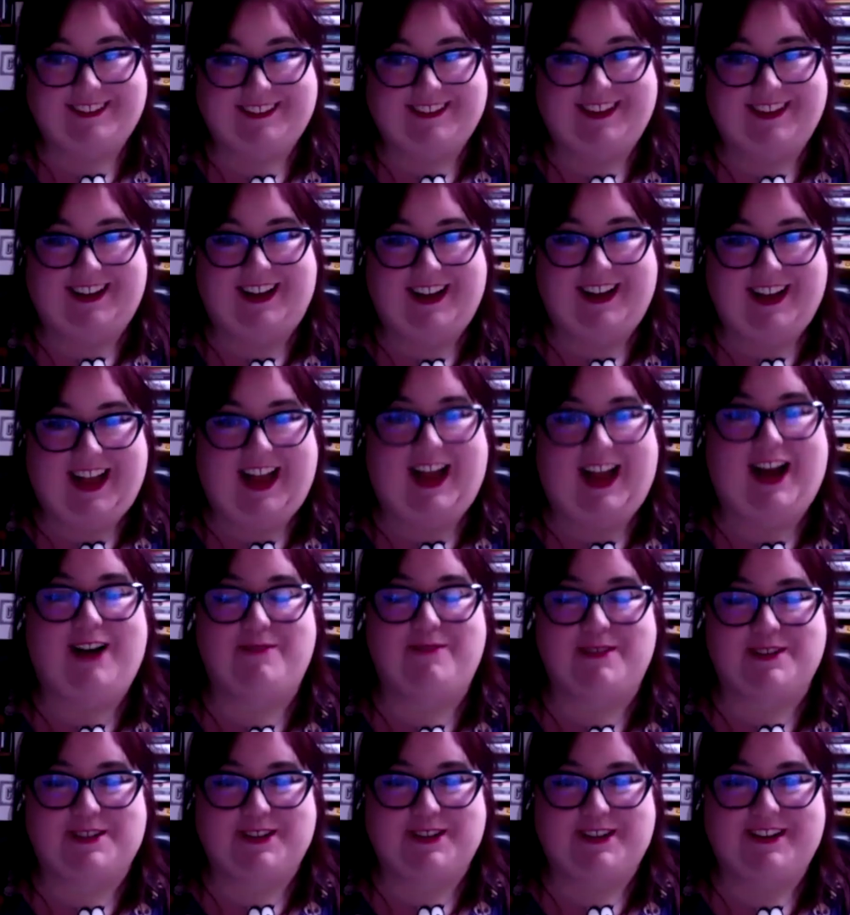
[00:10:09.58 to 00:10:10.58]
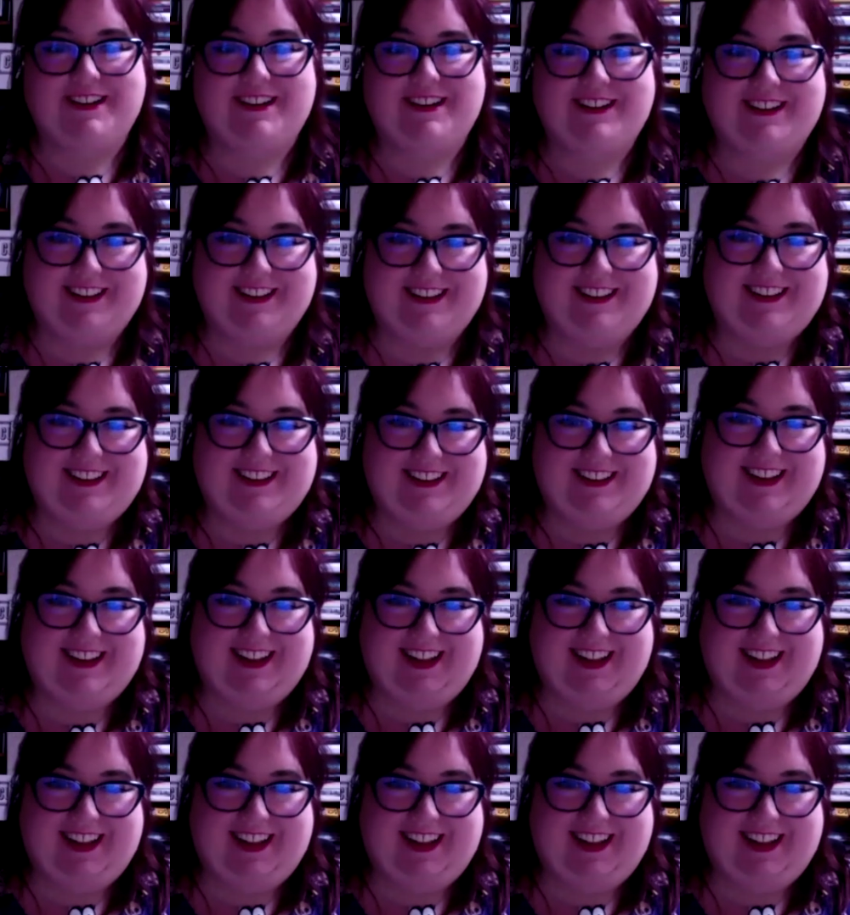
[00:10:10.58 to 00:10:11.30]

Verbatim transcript: Yeah. Which I know made him sad.